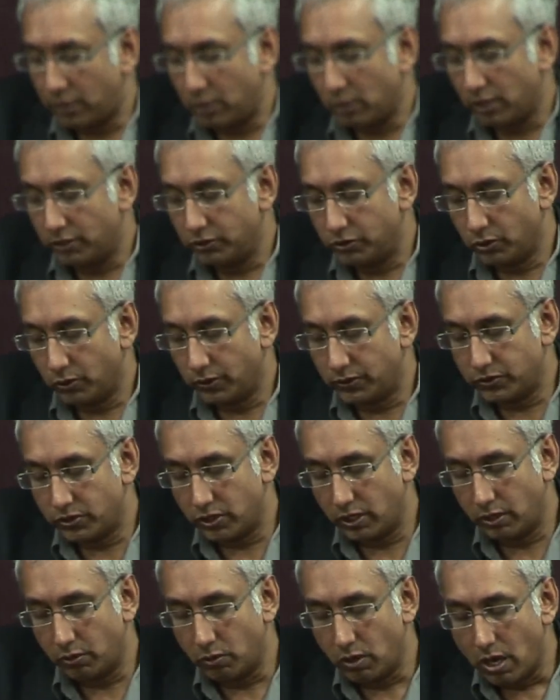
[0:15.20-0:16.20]
you'll enjoy
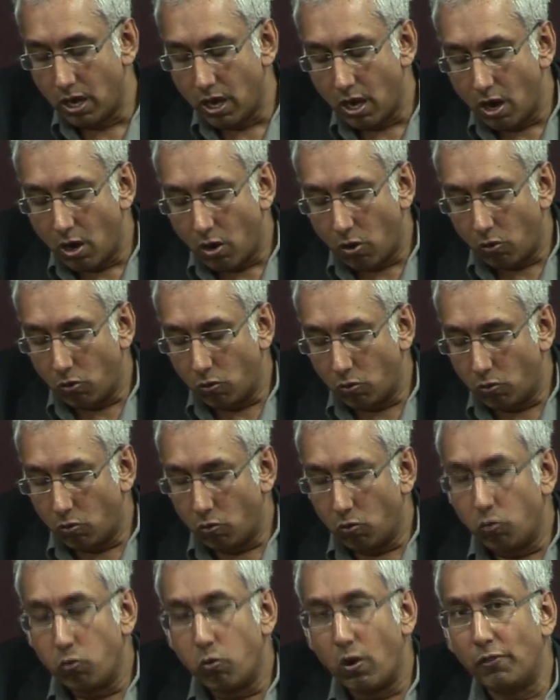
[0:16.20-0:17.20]
too.
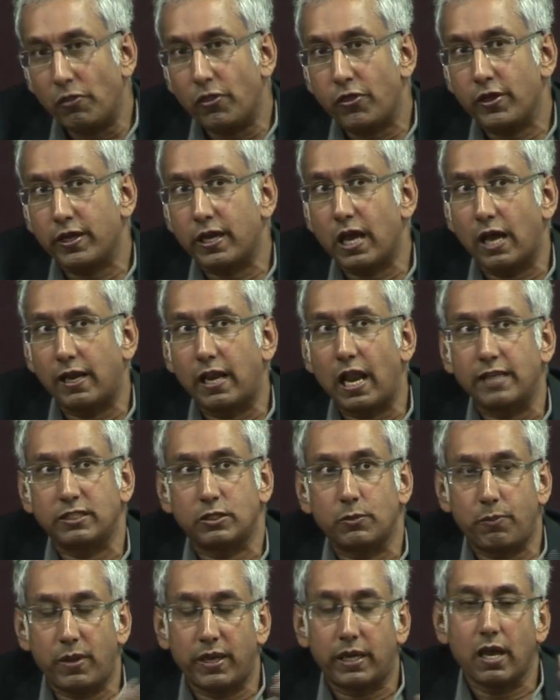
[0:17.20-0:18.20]
One thing I'd like
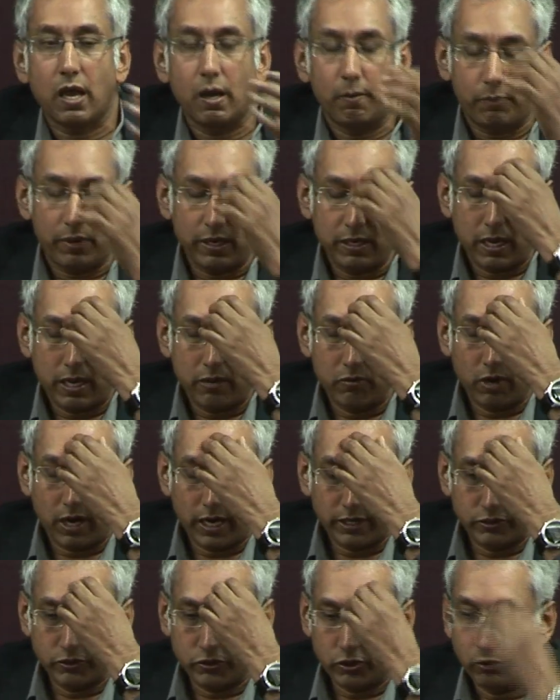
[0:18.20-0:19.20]
to pick up in
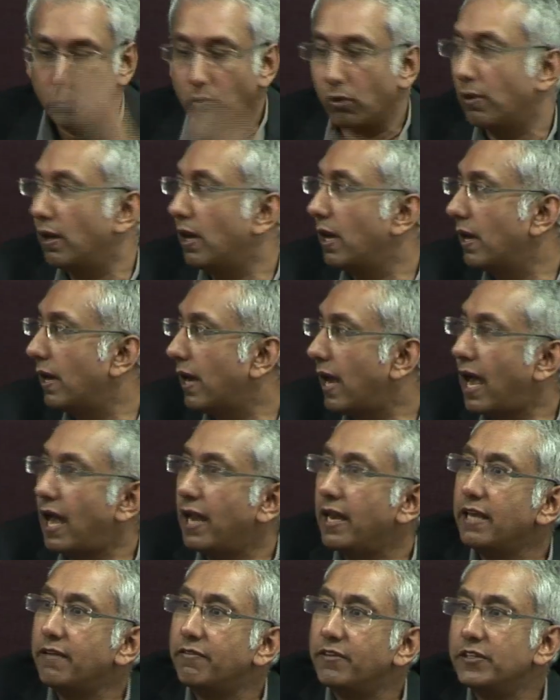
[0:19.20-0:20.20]
relation to
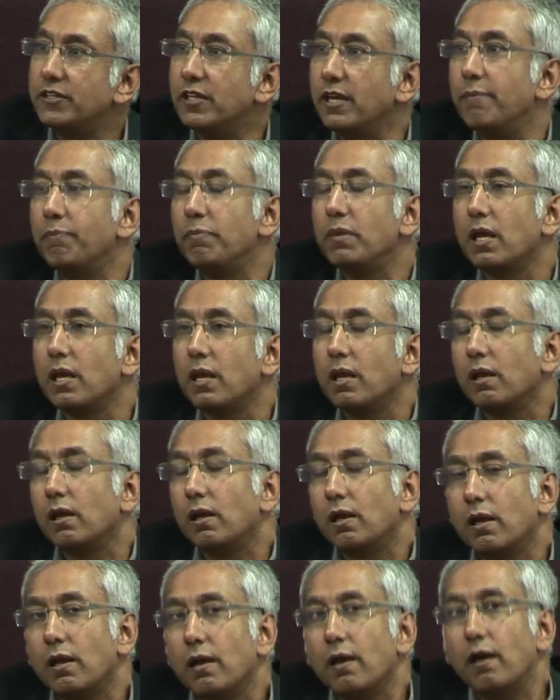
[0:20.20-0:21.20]
Hanif is that
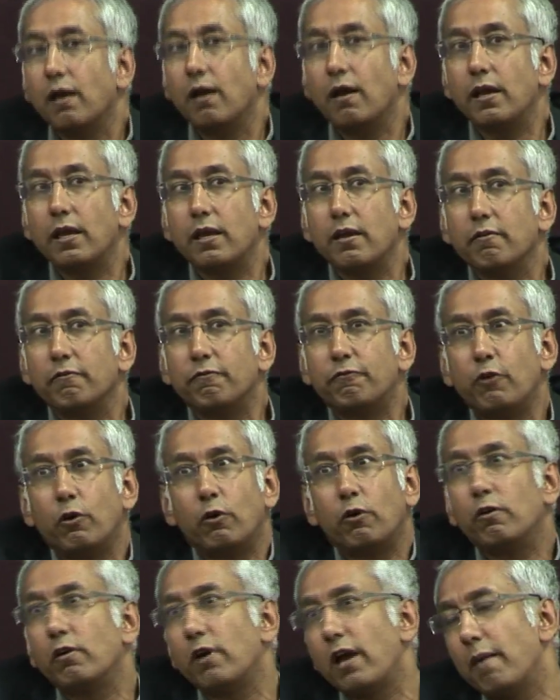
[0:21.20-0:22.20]

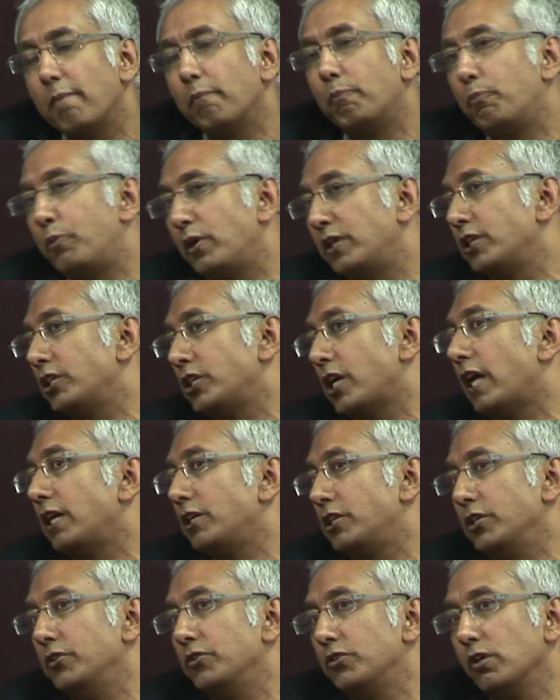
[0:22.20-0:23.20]
for British
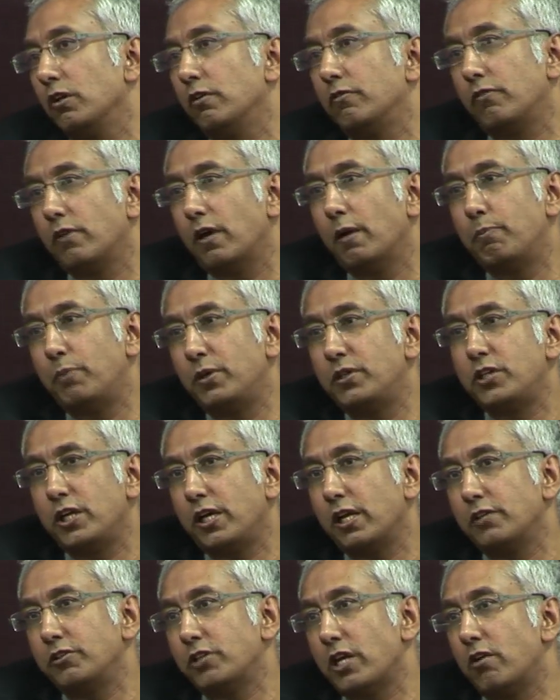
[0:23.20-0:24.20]
Asians of a
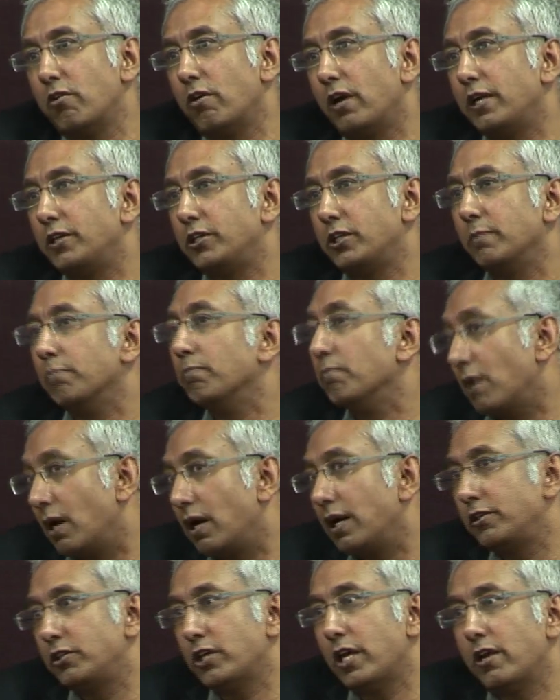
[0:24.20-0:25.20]
particular generation,
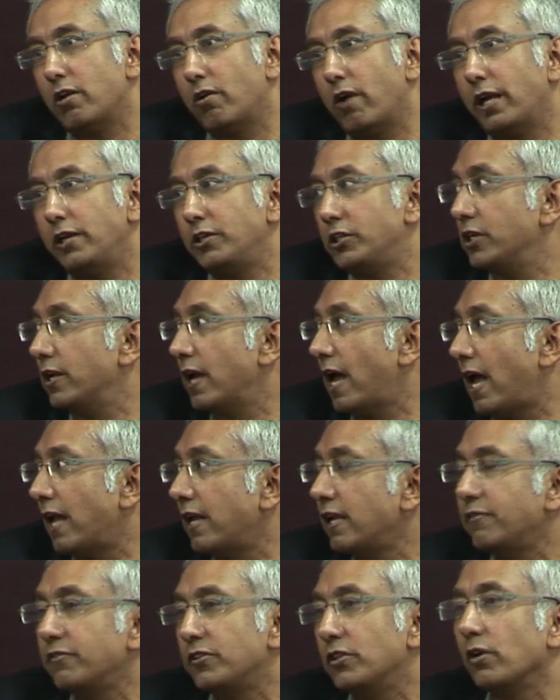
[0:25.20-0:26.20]
my generation,
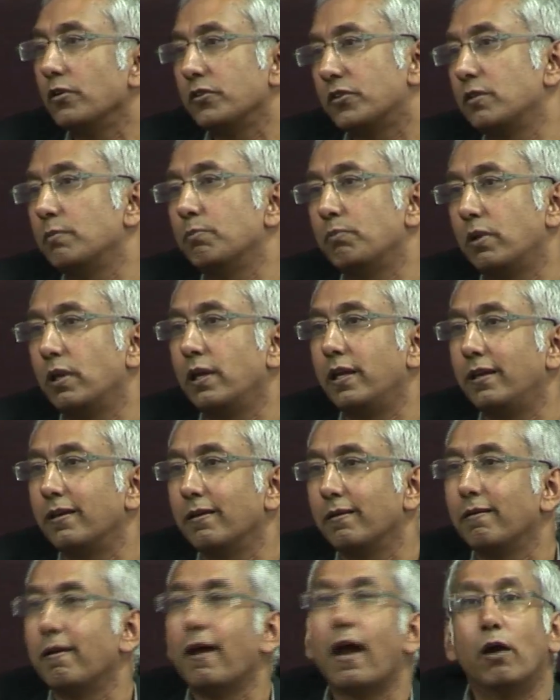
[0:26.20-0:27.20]
Hanif's not simply
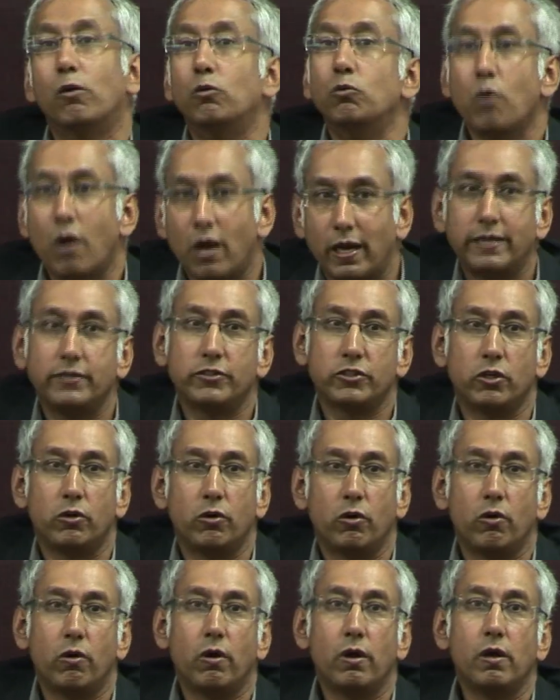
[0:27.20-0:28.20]
a
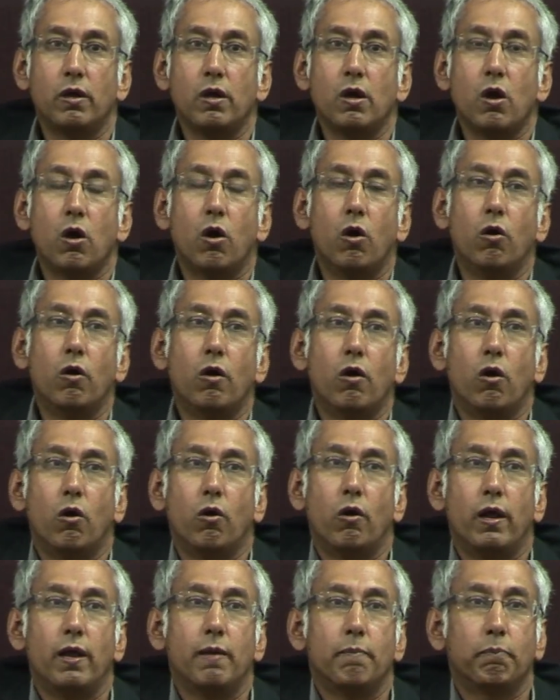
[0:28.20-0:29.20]
writer
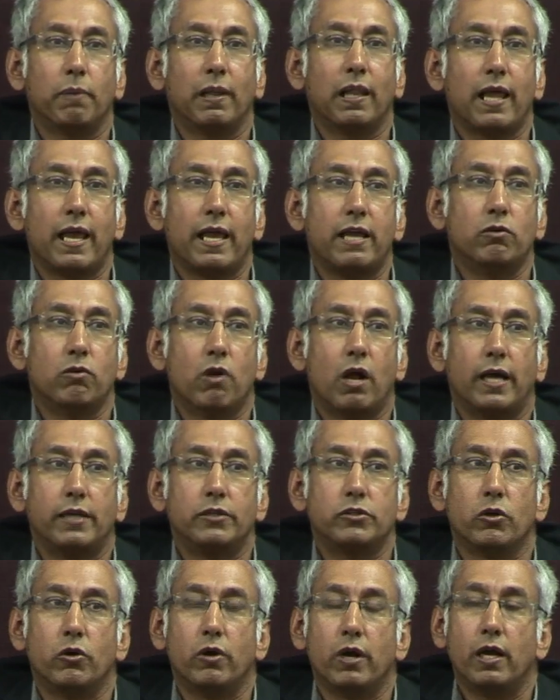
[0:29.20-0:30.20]
or a
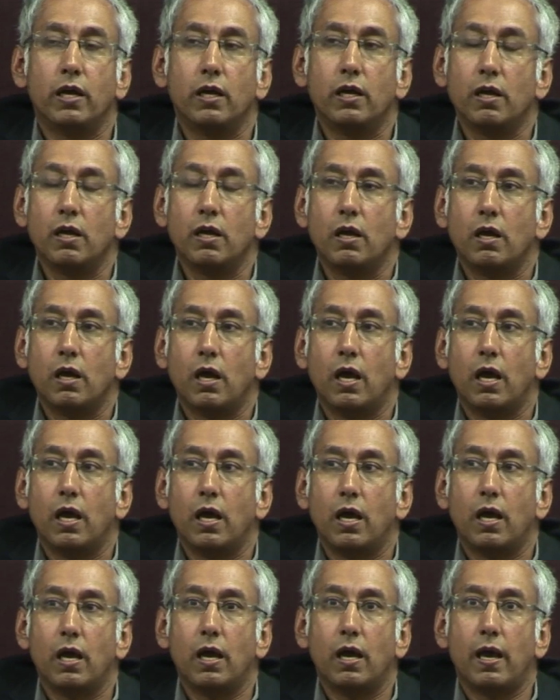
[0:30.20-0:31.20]
playwright or
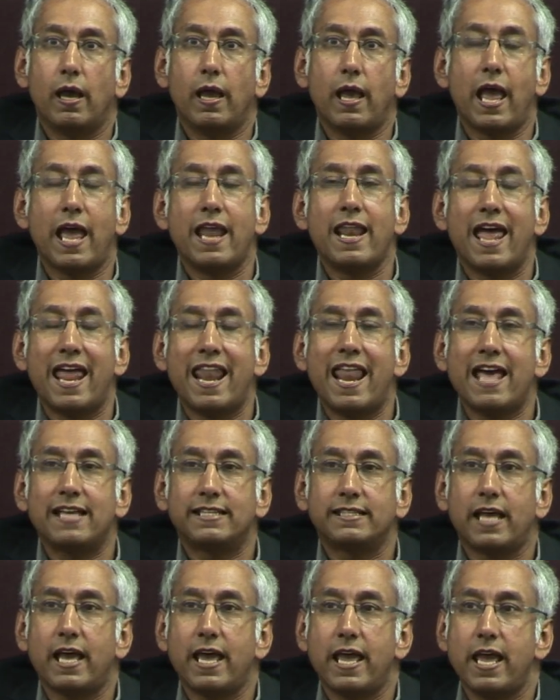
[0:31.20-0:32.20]
an
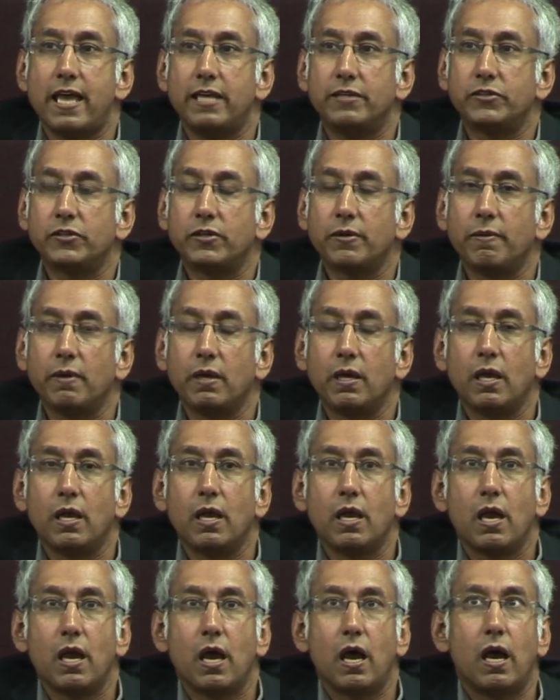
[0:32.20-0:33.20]
essayist.
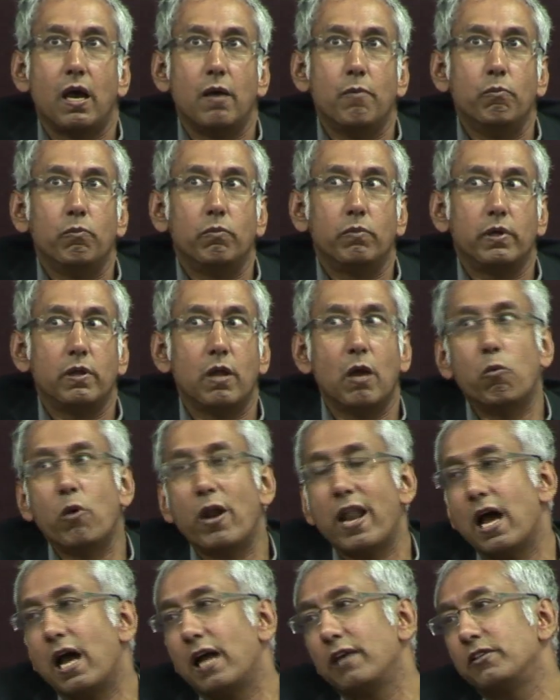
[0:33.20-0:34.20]

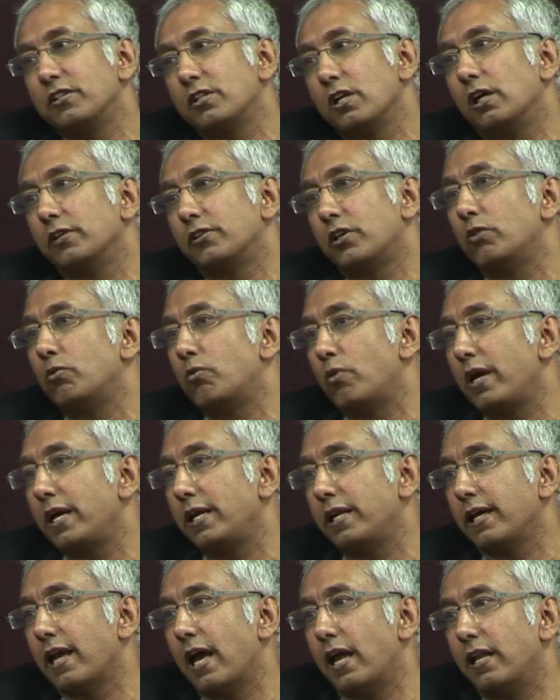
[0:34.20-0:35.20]
When I started
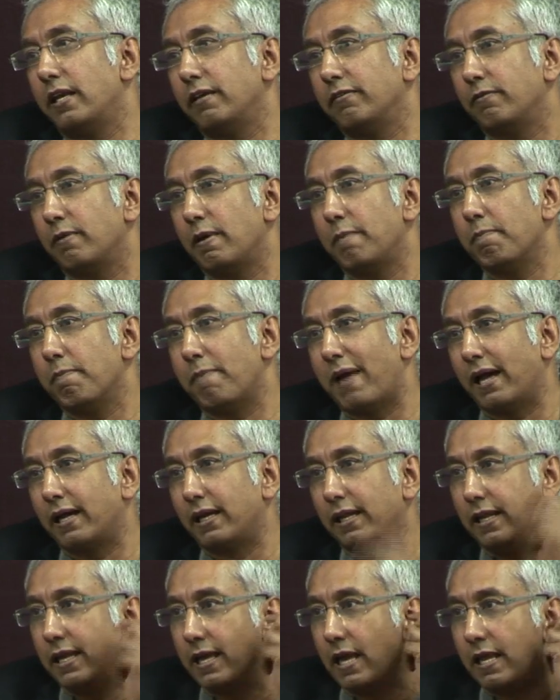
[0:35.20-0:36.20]
reading Hanif back
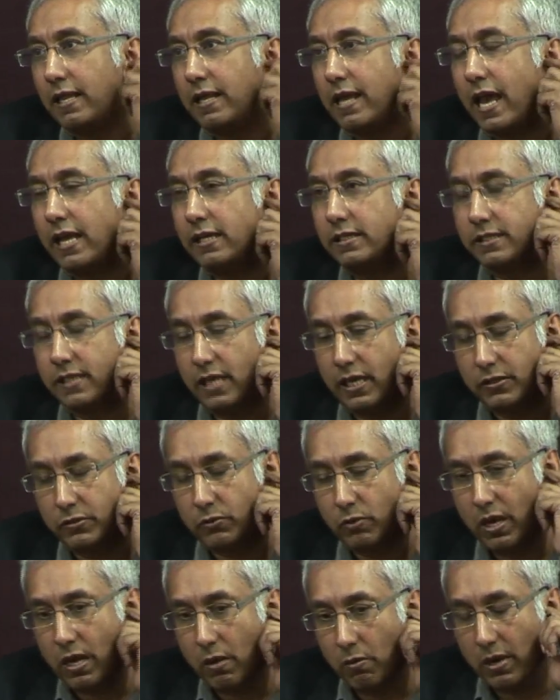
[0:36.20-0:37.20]
in the 80s,
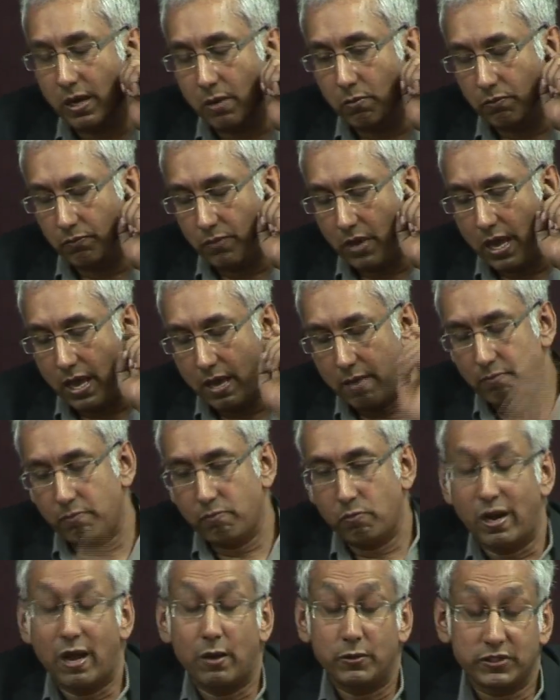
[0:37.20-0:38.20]

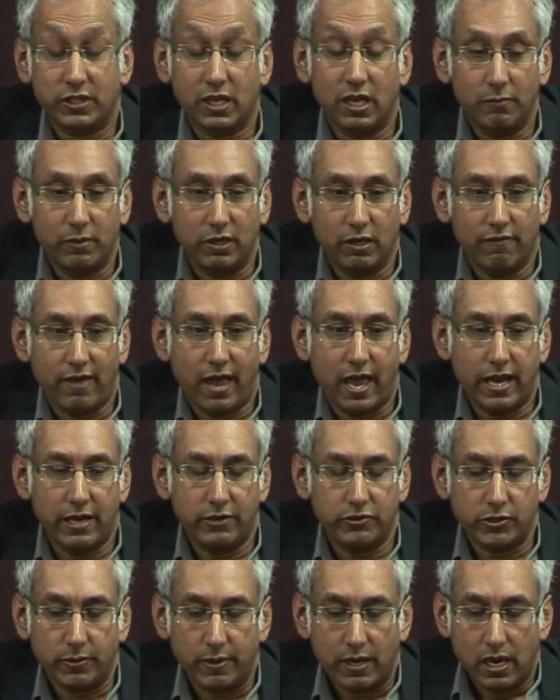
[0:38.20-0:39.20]
when I was coming of
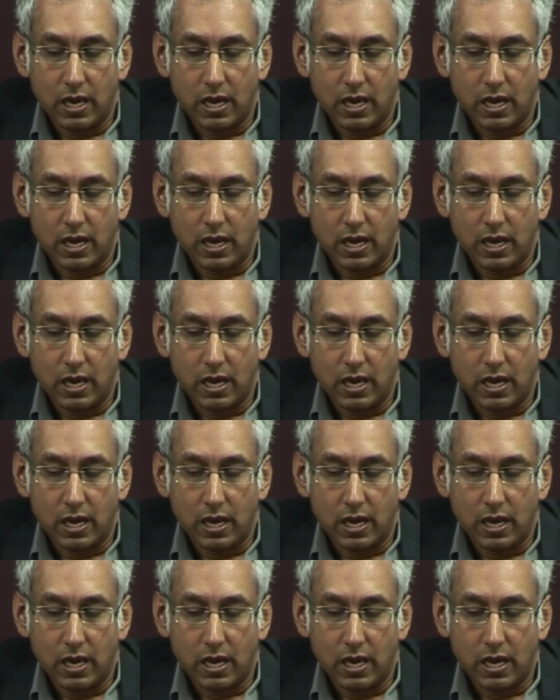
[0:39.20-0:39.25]
age,